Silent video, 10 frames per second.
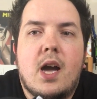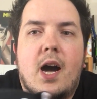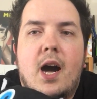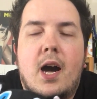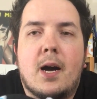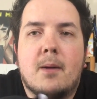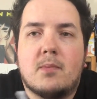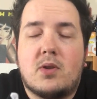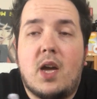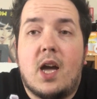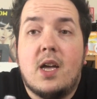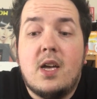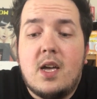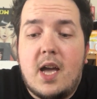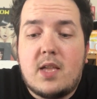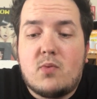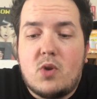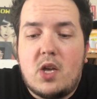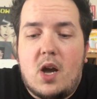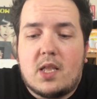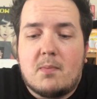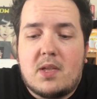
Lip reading: So yeah, it's really awesome.